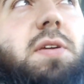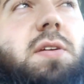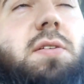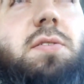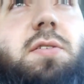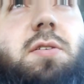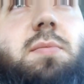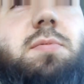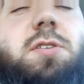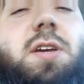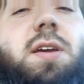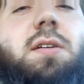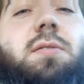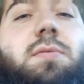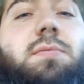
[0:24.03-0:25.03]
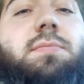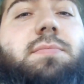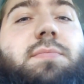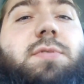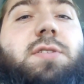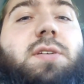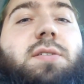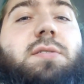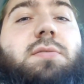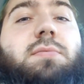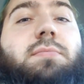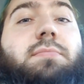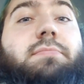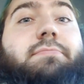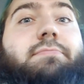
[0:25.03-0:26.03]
a YouTube channel, so